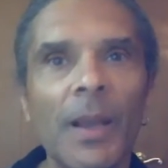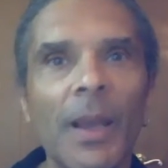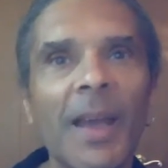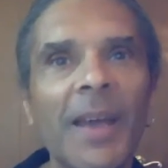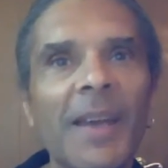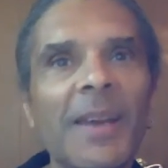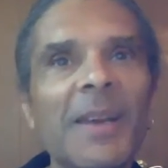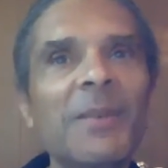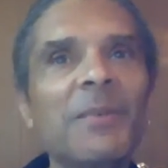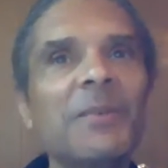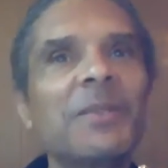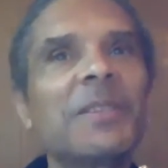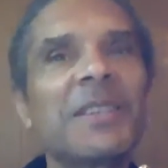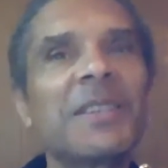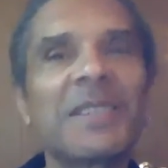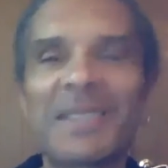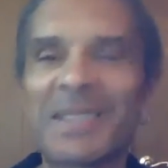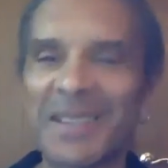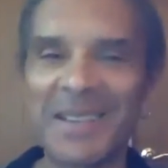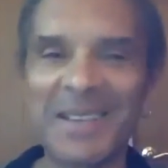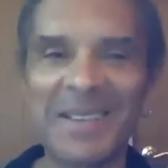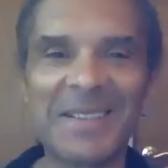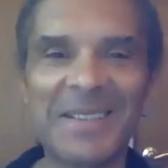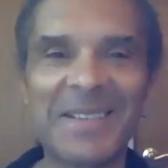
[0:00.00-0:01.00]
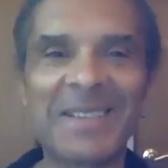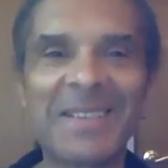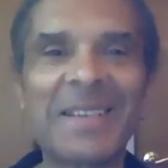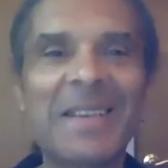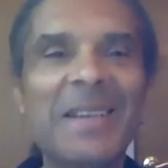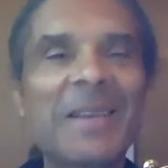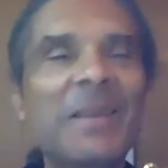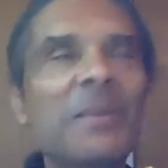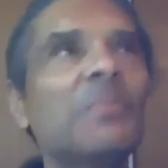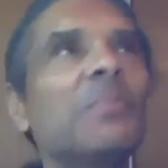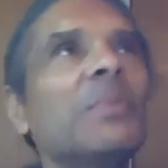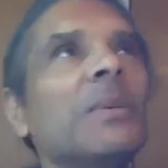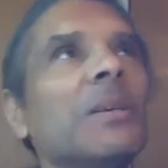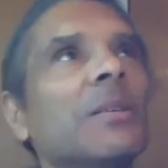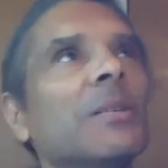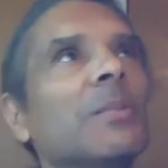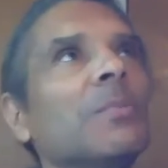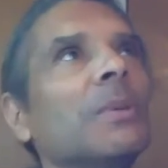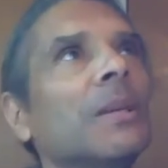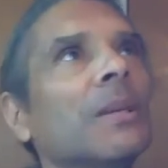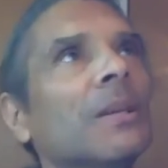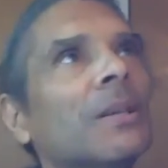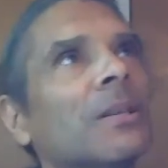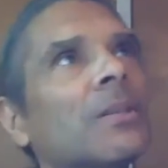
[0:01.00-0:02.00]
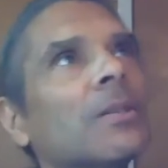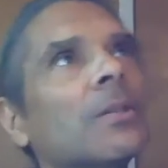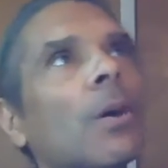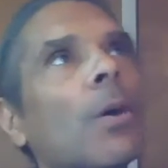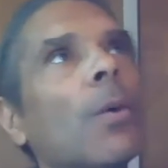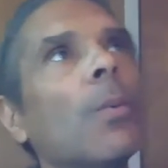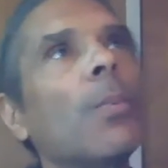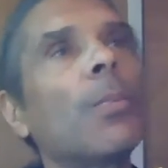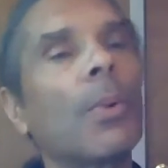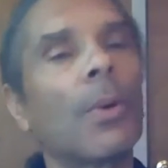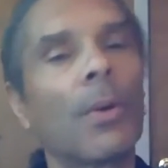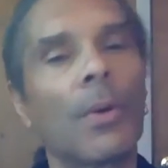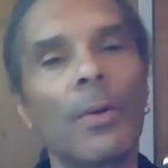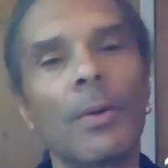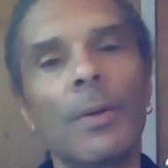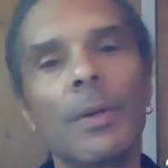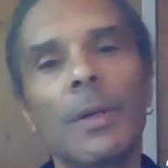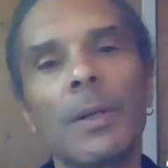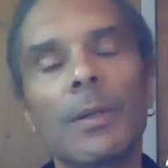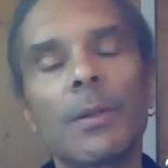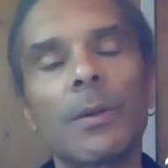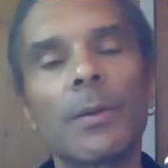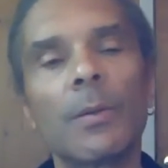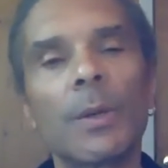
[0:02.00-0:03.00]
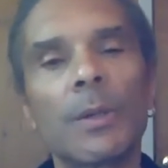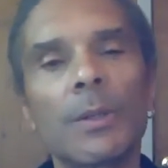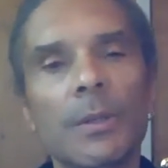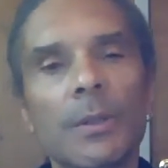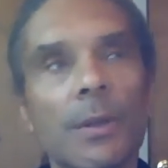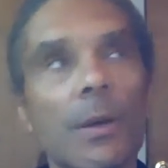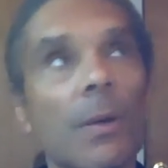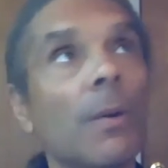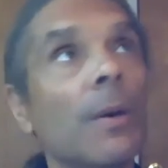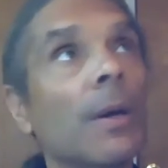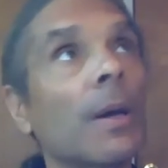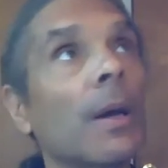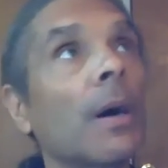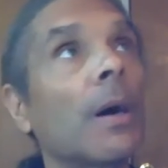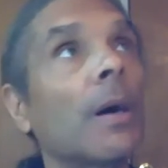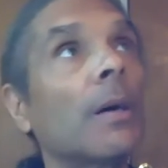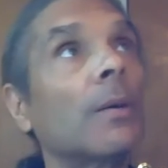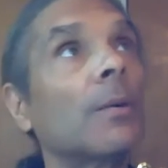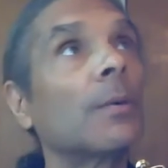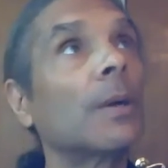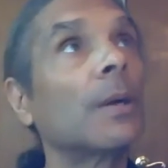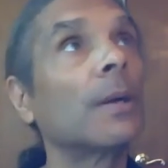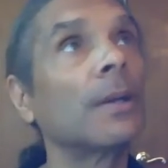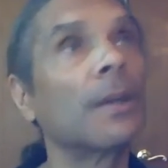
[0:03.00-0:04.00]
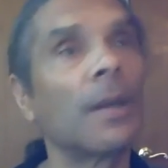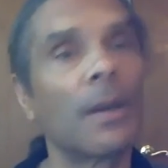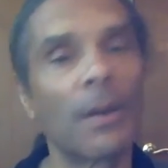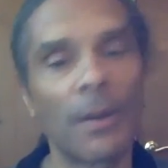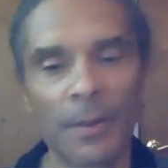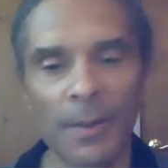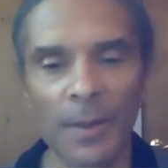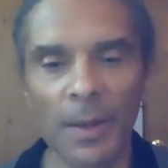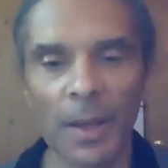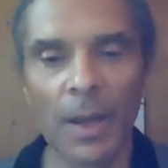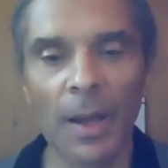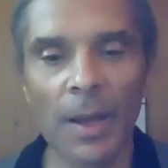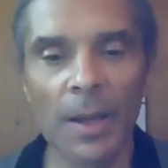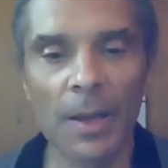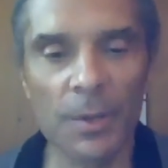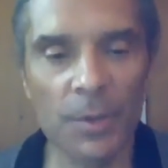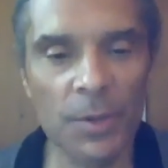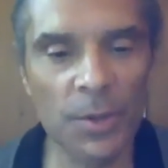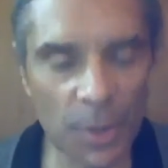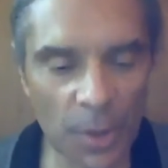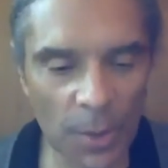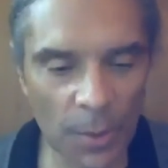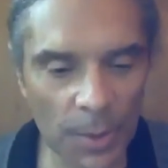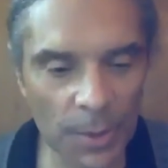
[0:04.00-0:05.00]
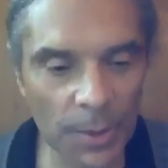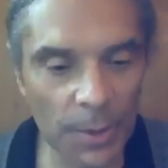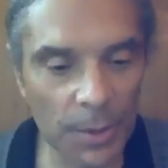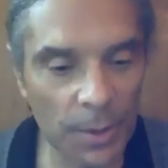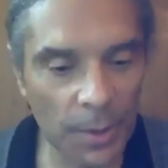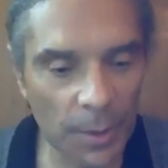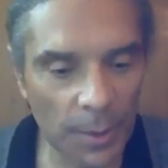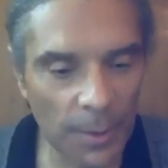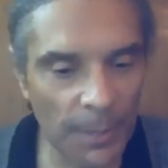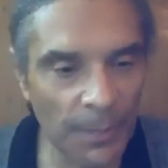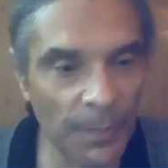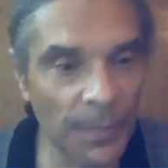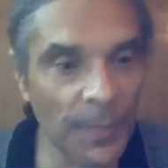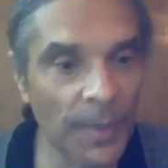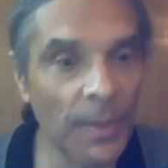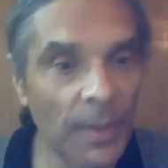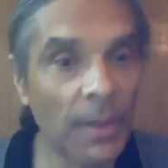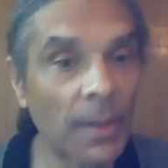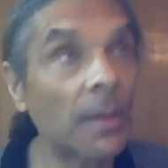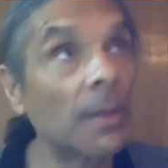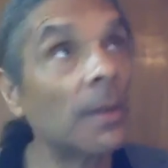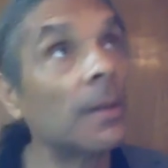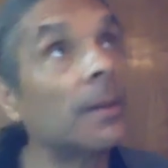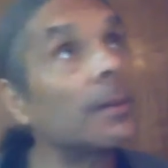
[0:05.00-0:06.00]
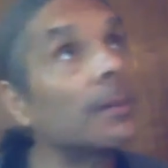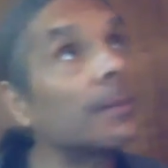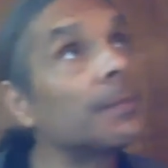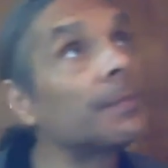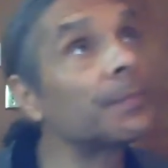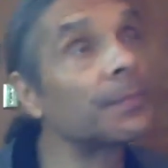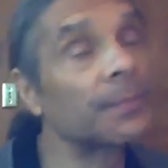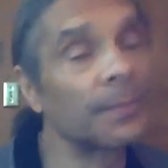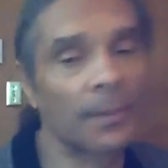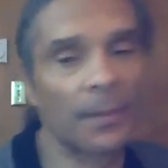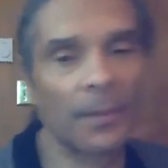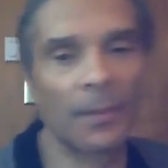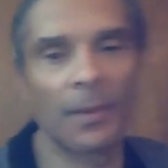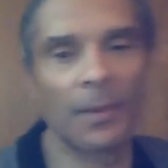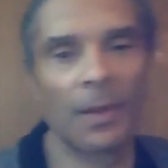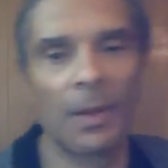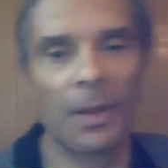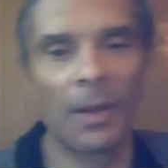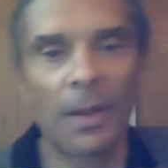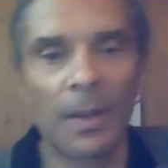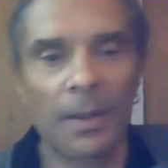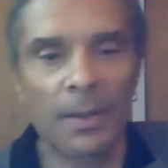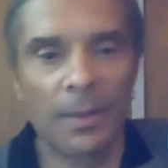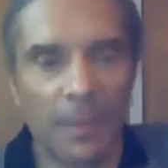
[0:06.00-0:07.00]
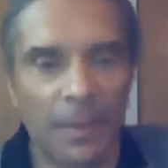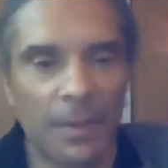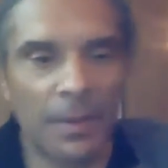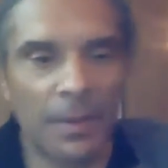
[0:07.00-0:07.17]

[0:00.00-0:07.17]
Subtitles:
and it just hit me as being so pertinent to what's going on right now. I think I can show it to you. And